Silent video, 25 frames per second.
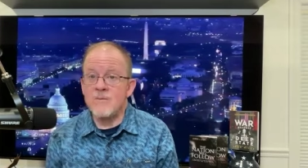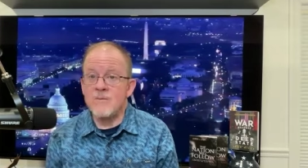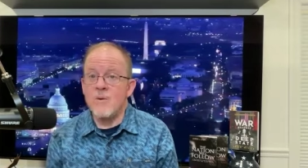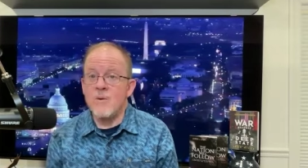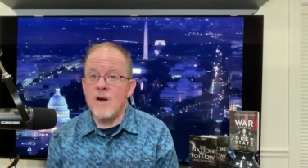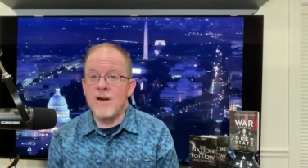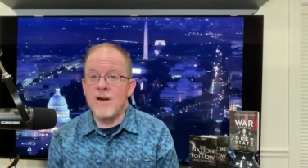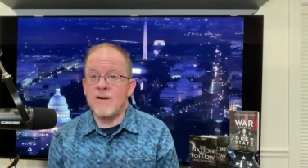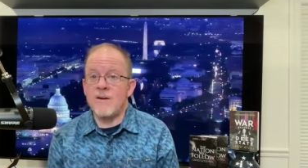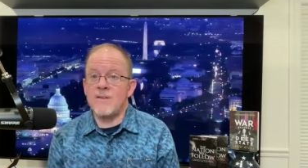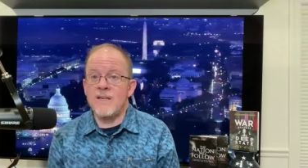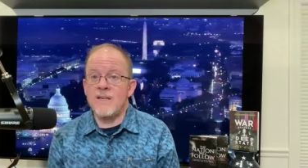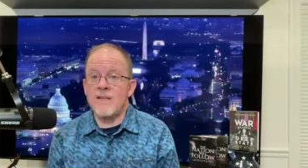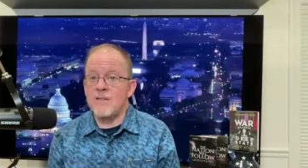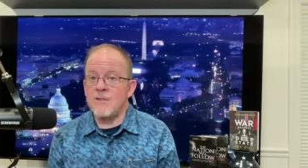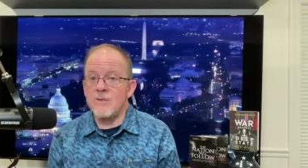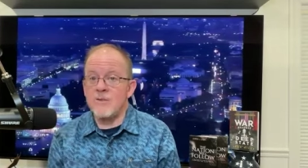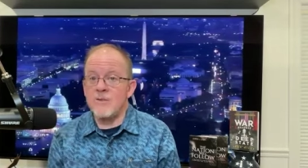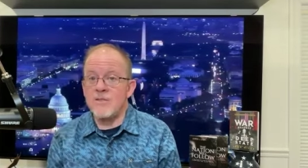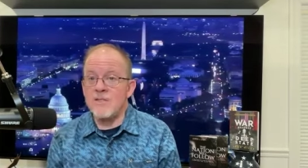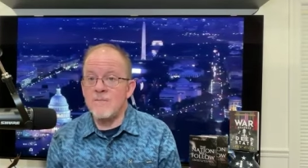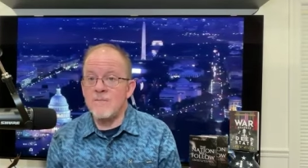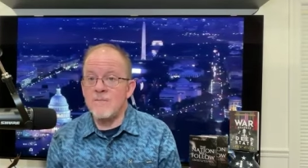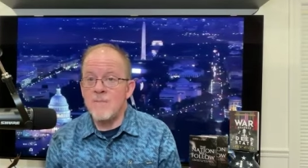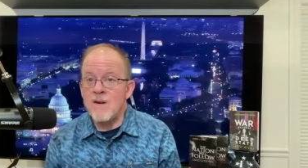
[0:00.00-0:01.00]
Why are they
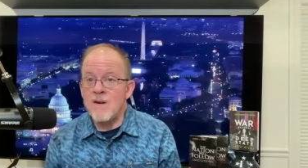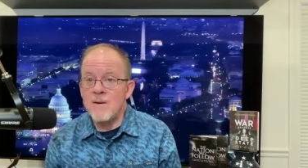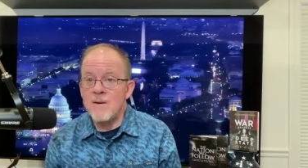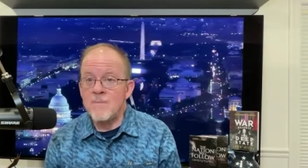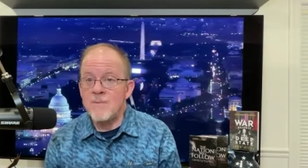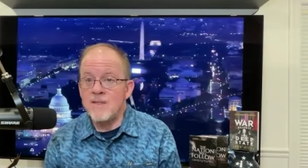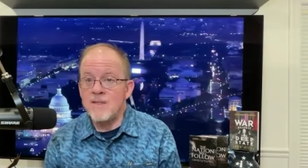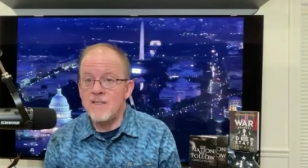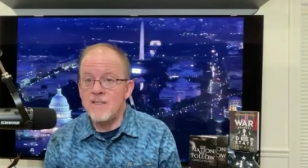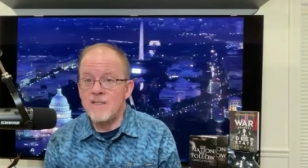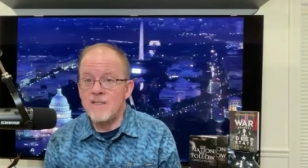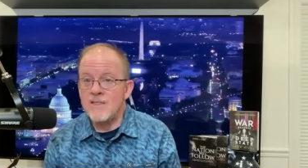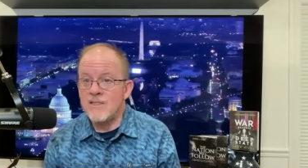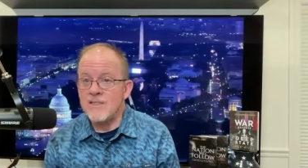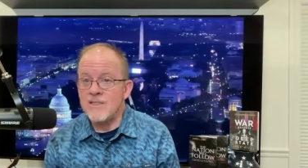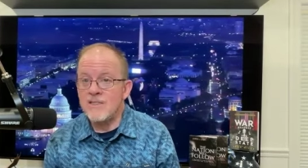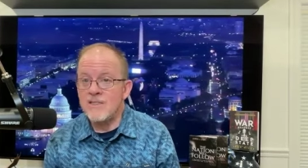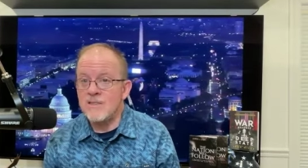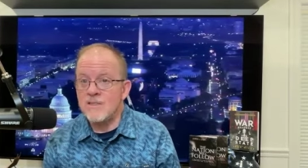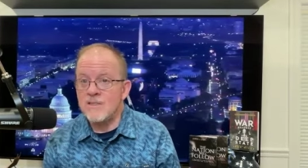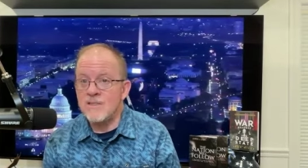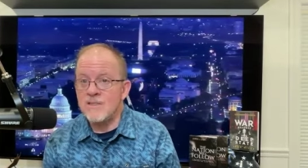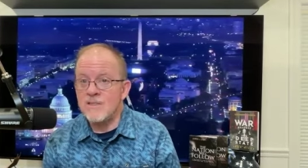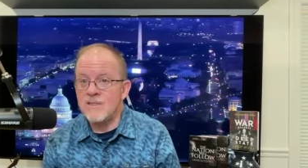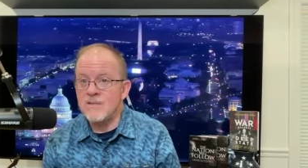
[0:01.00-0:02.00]
losing
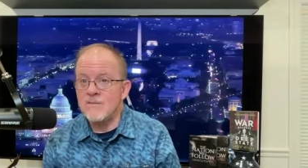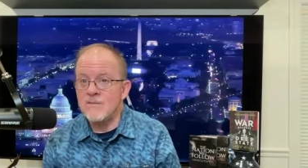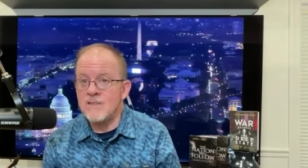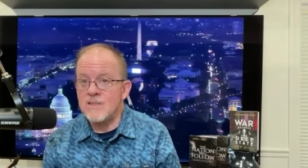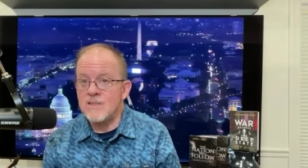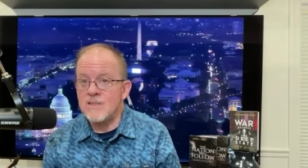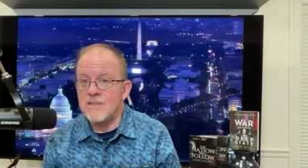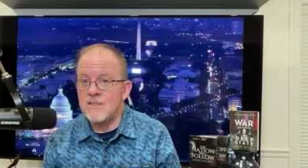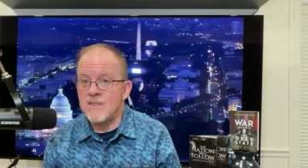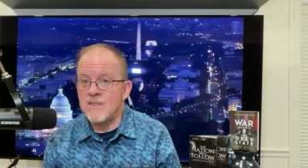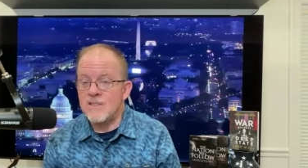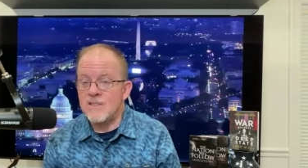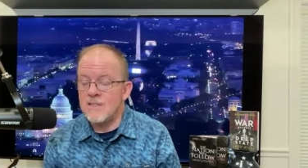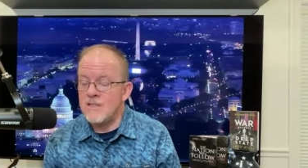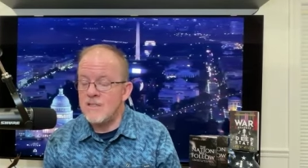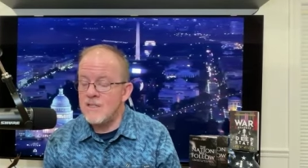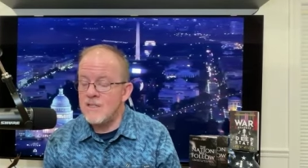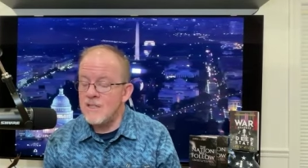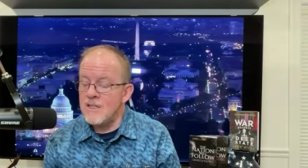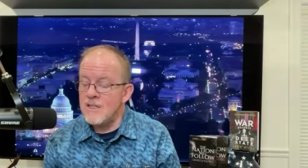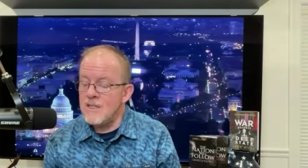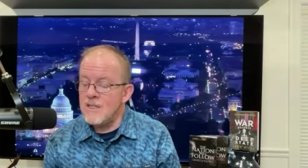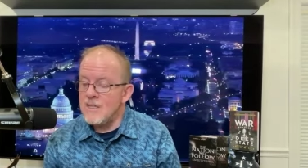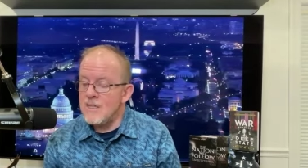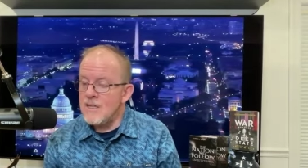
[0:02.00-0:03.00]
population? You know, it's uh
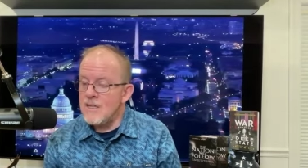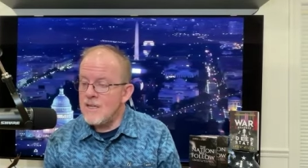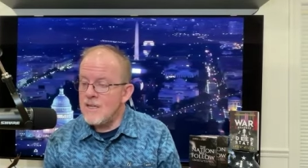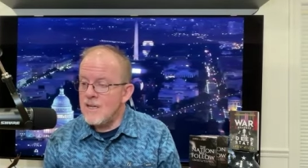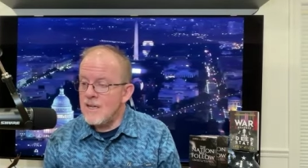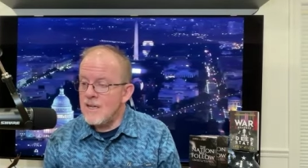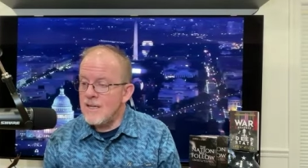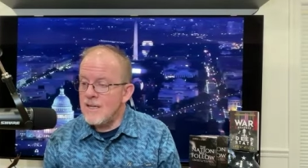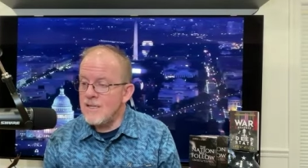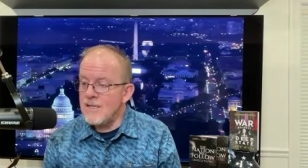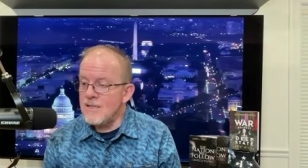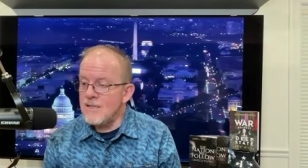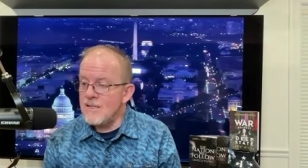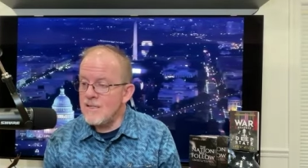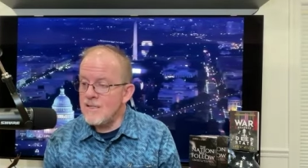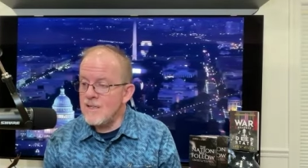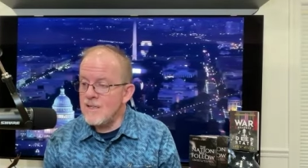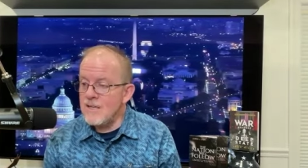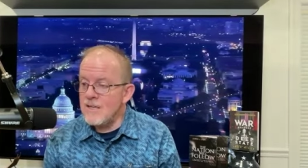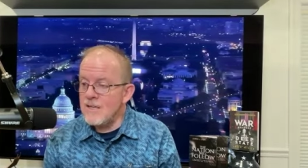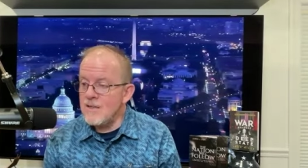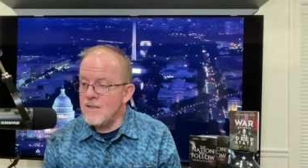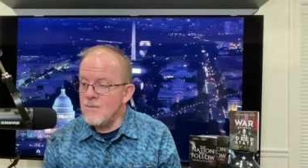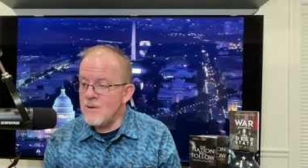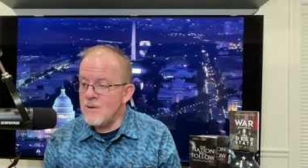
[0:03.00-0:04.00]
it's
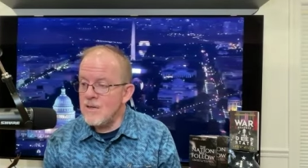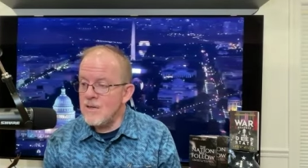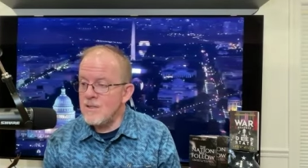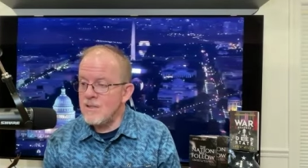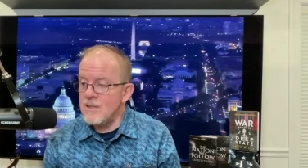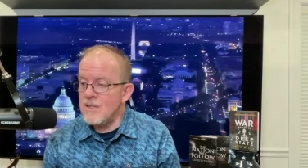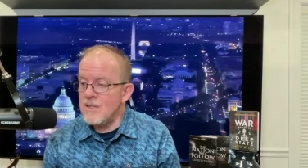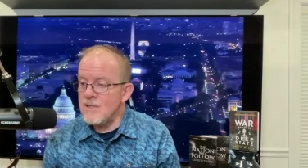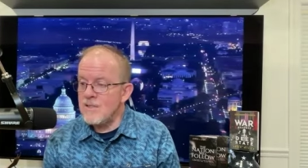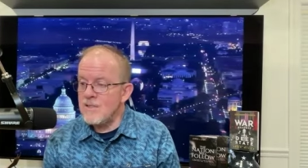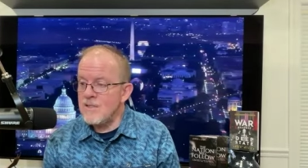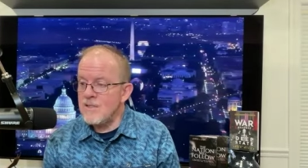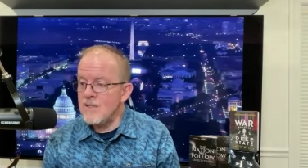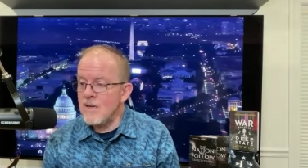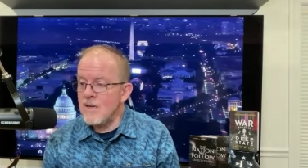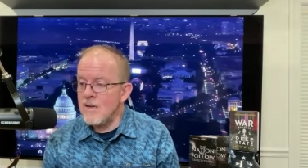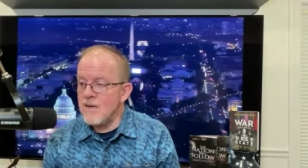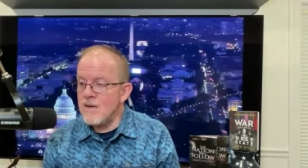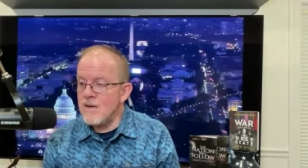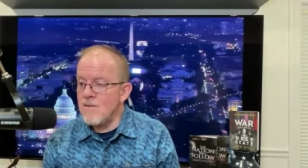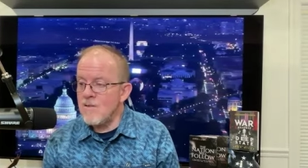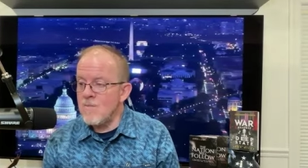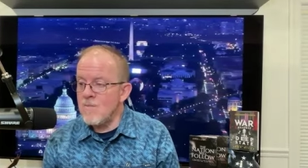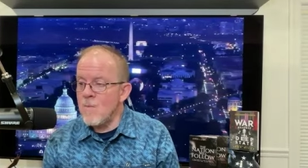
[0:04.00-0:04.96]
uh well, it's uh